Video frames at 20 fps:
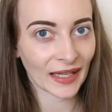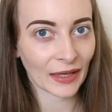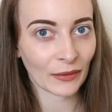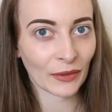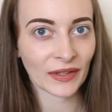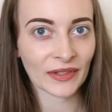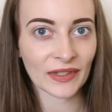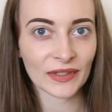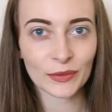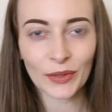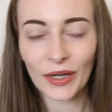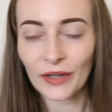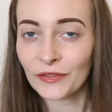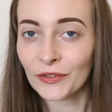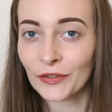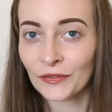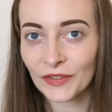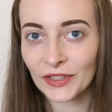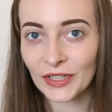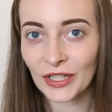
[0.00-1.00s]
now and there's quite
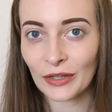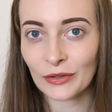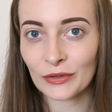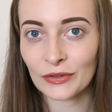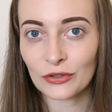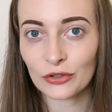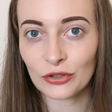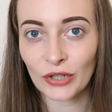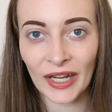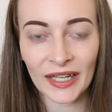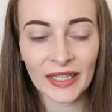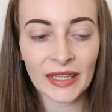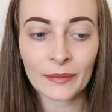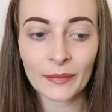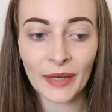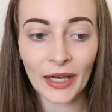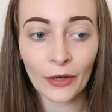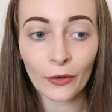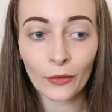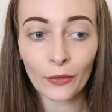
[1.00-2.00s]
a few videos trying
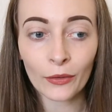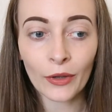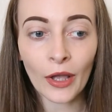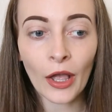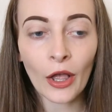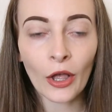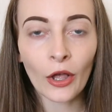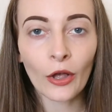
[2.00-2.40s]
them out,